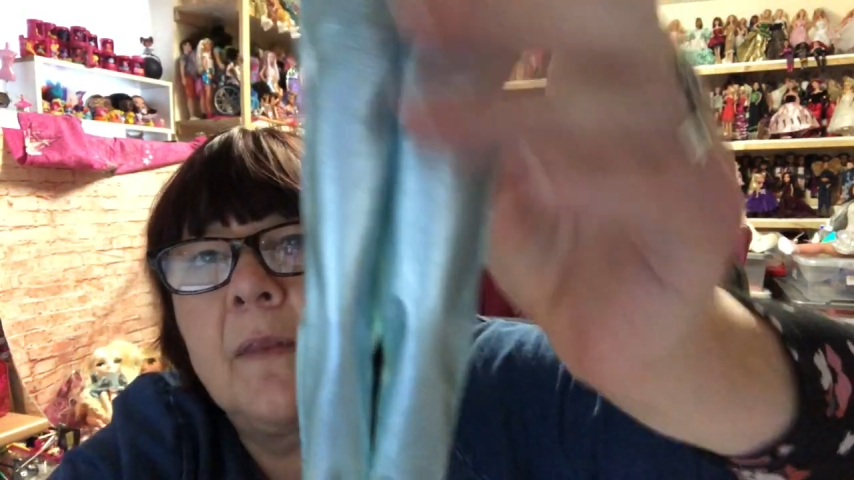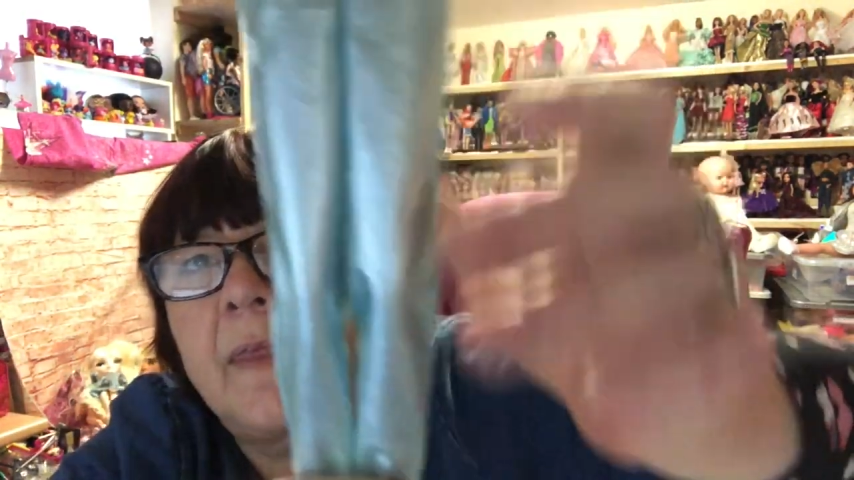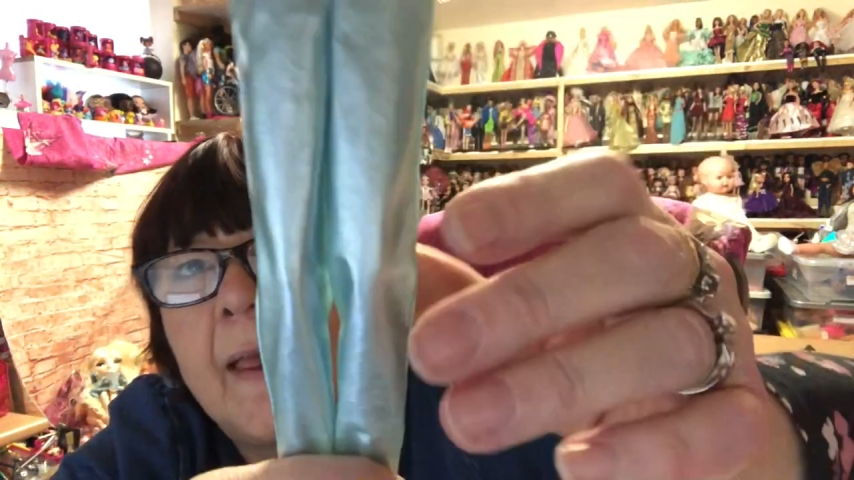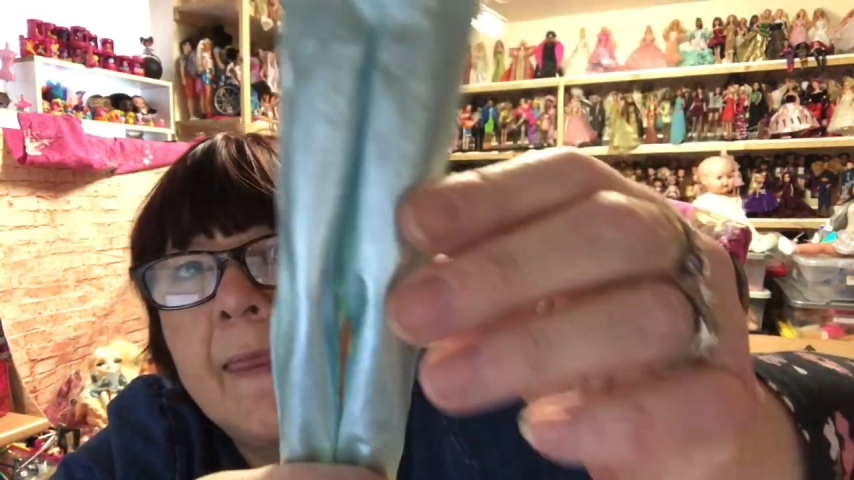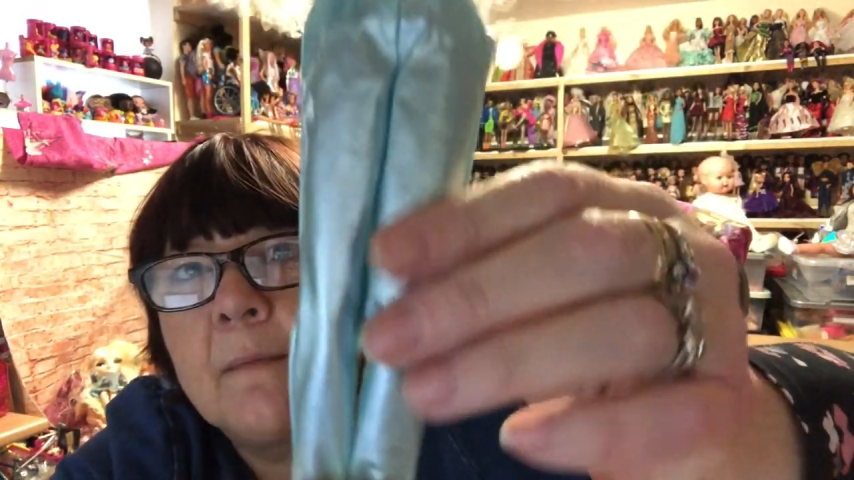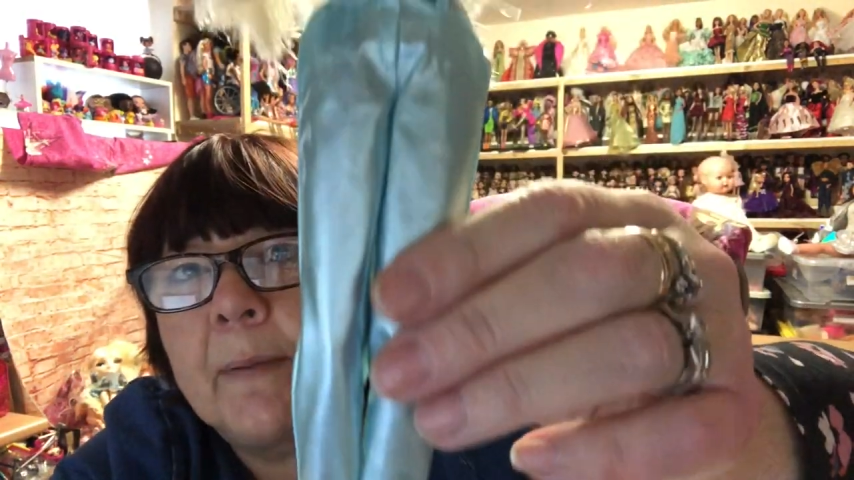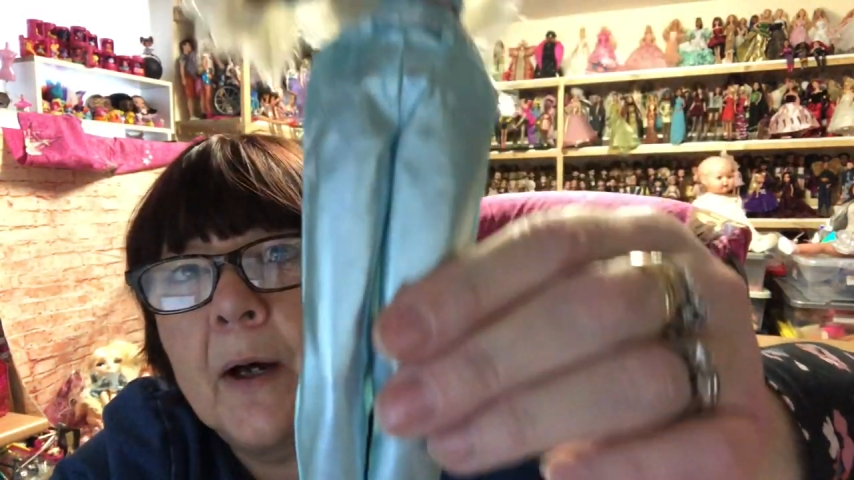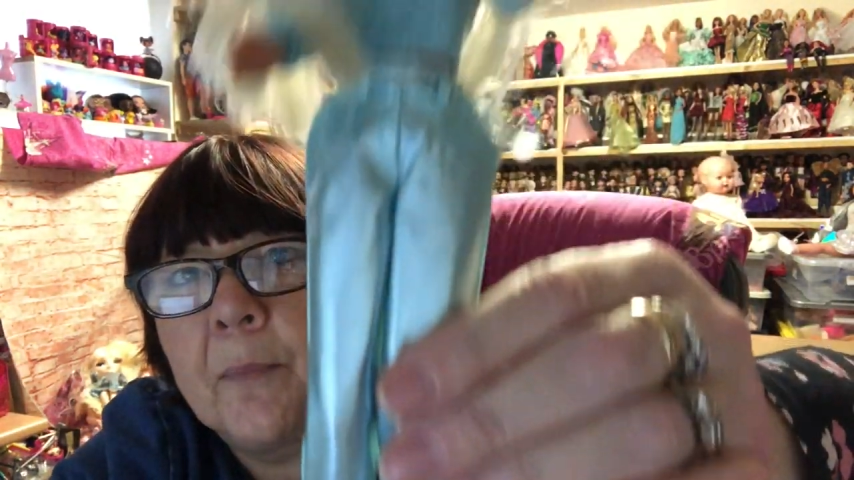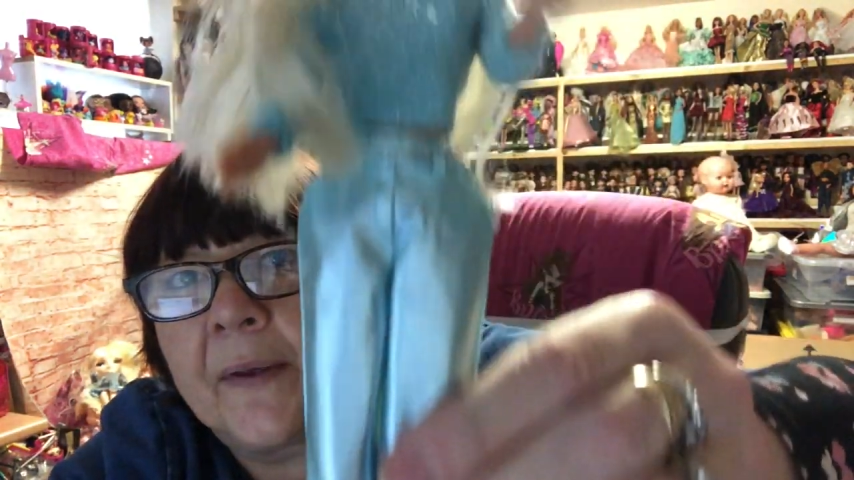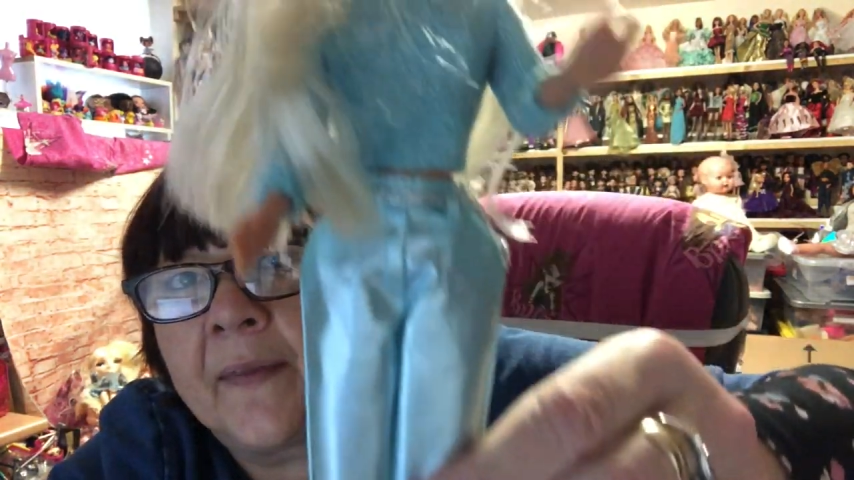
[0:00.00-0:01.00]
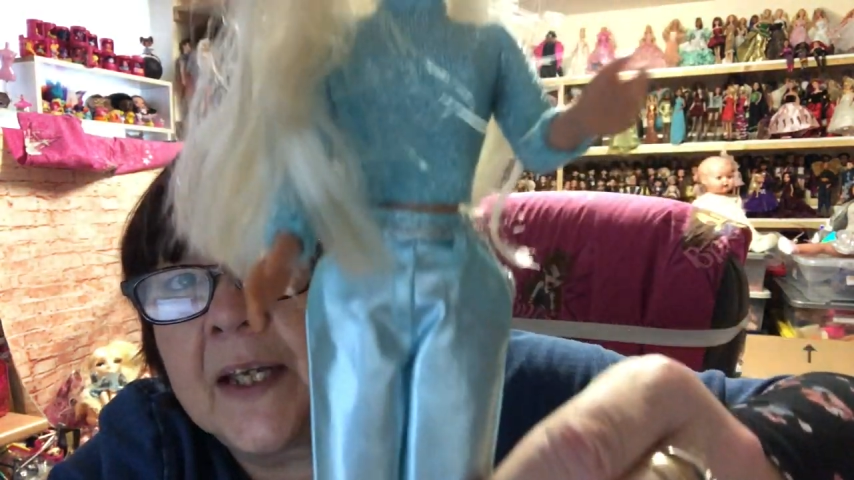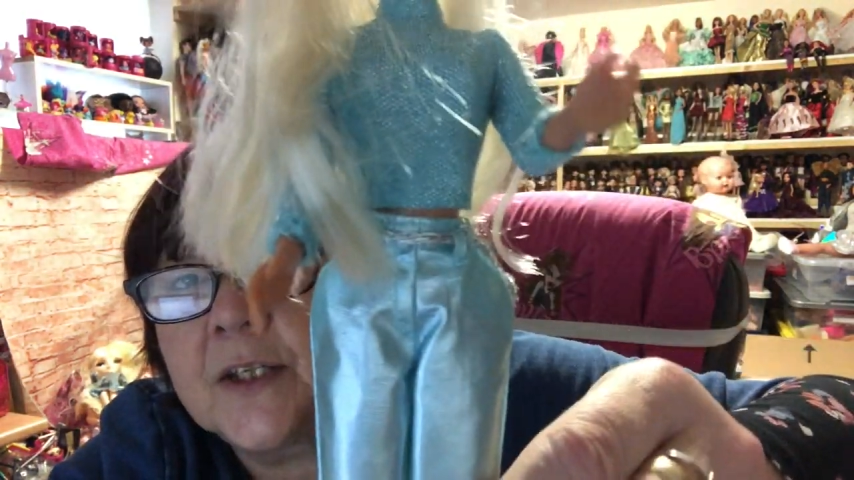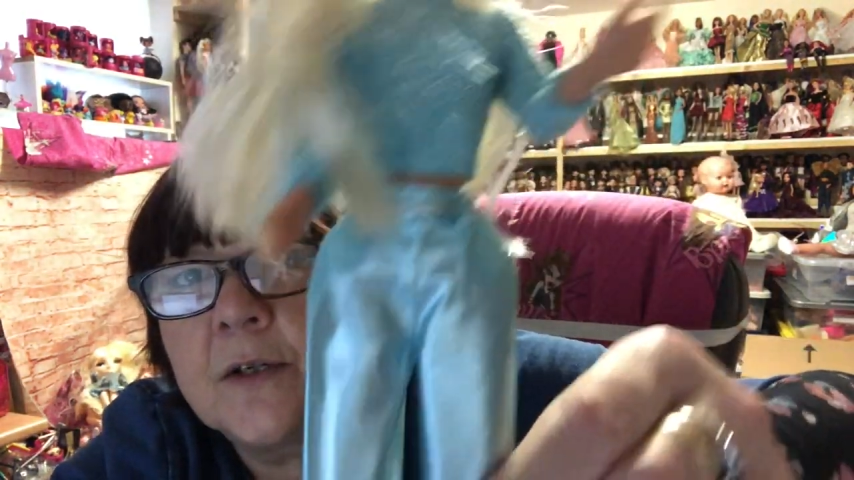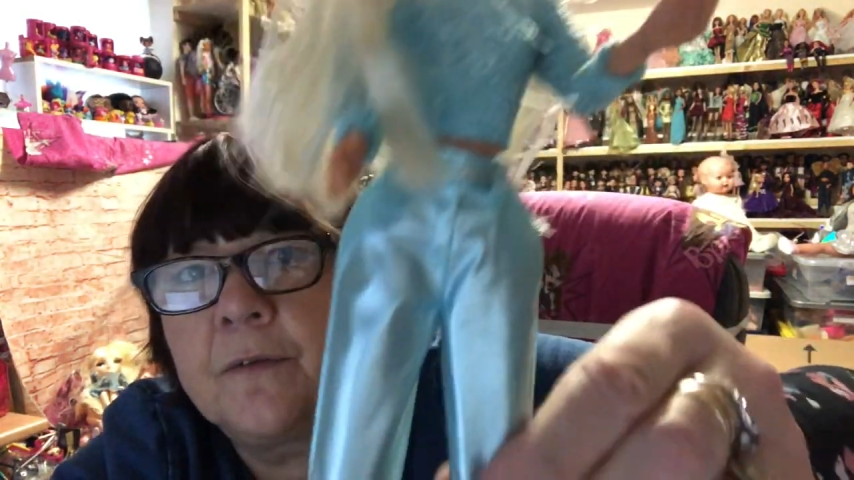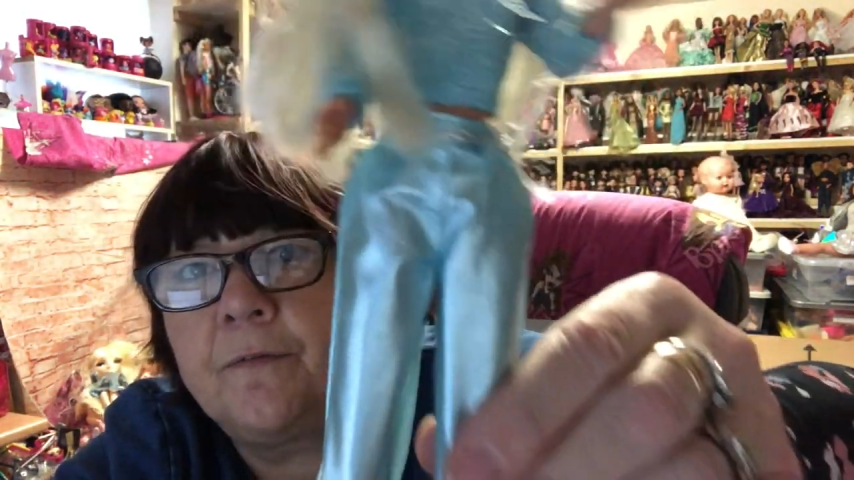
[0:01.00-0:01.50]
think they're Barbie and they
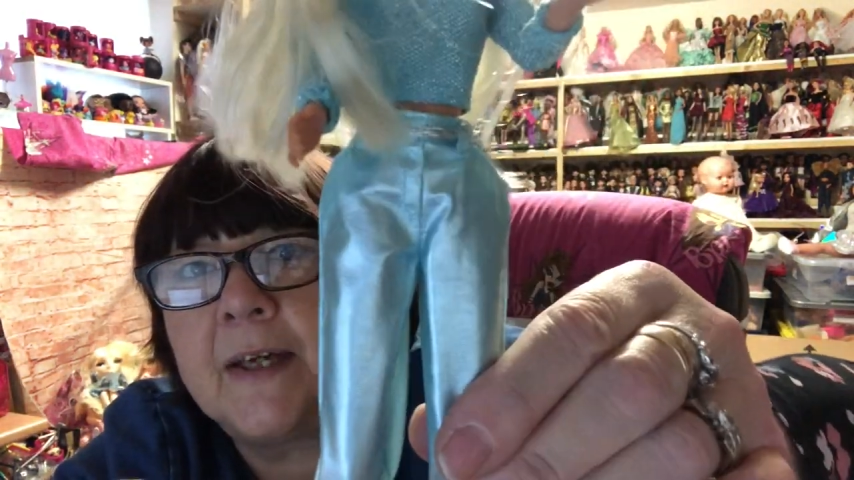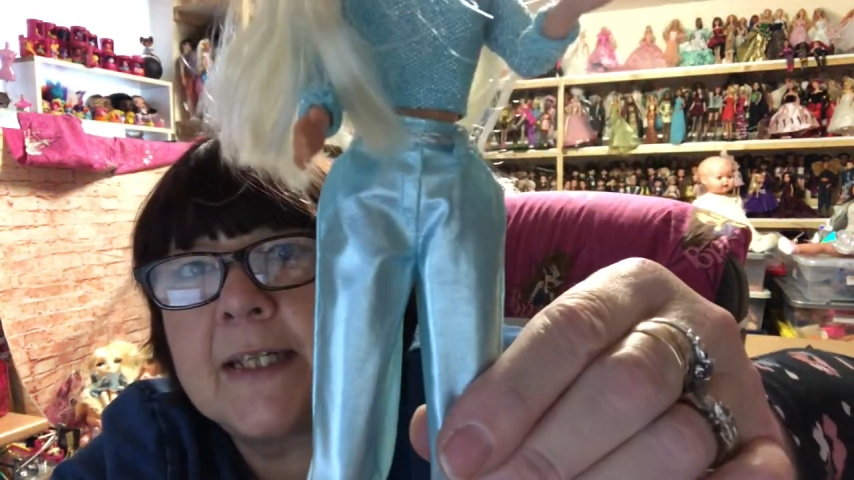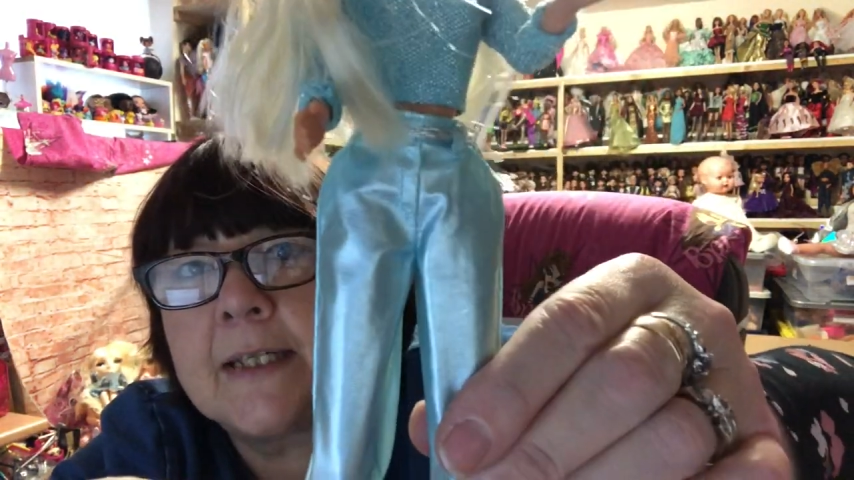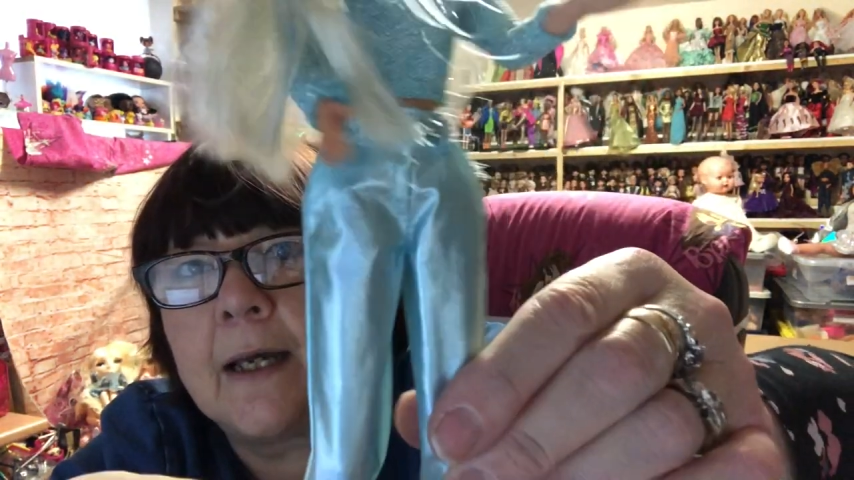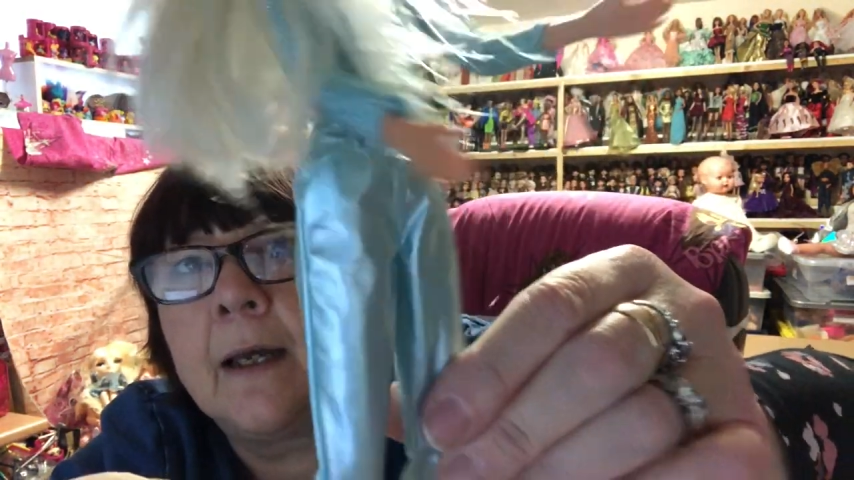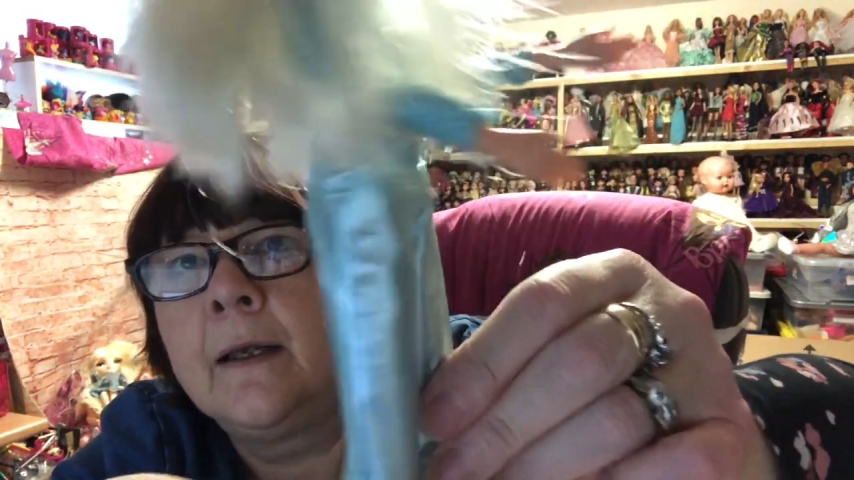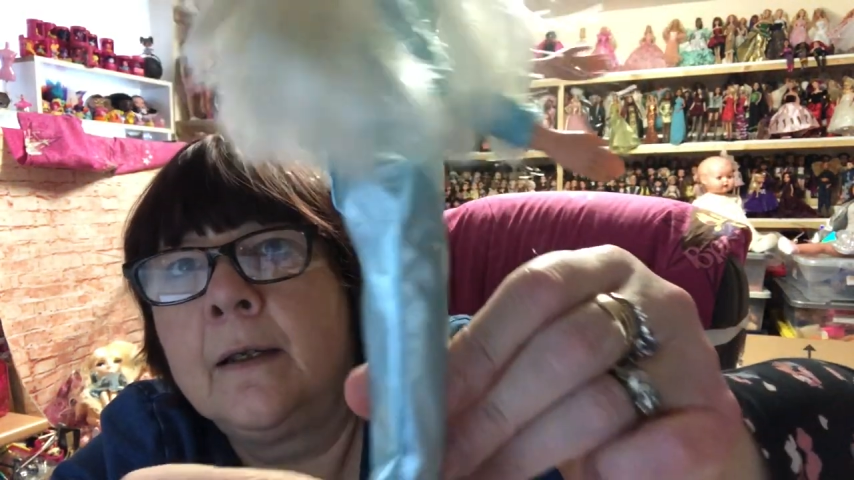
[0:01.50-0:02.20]
do fit her